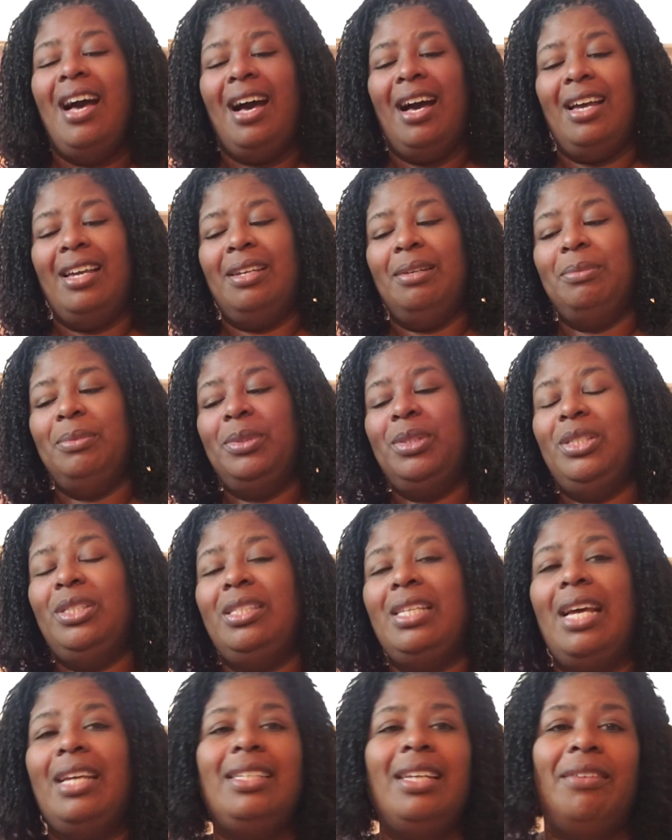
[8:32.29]

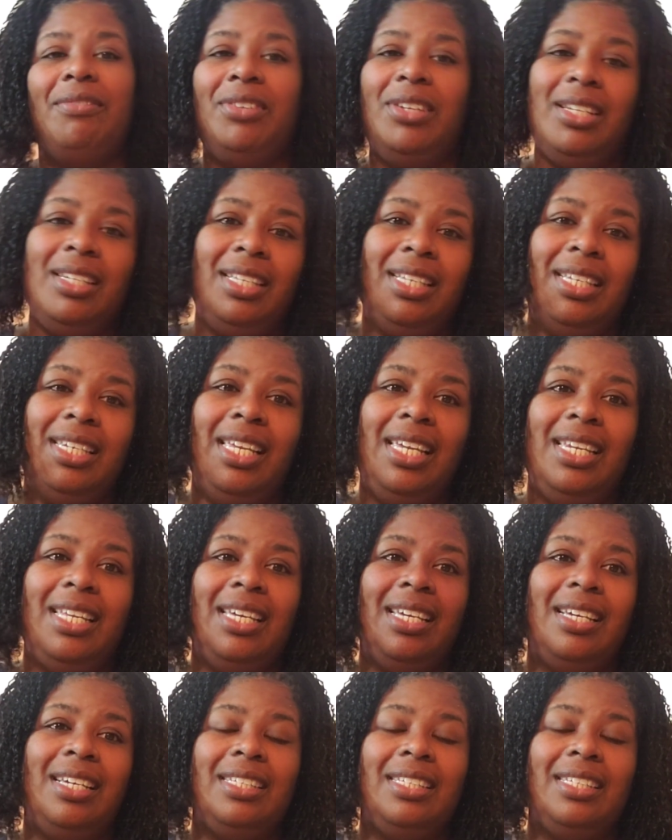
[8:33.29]
I definitely need it,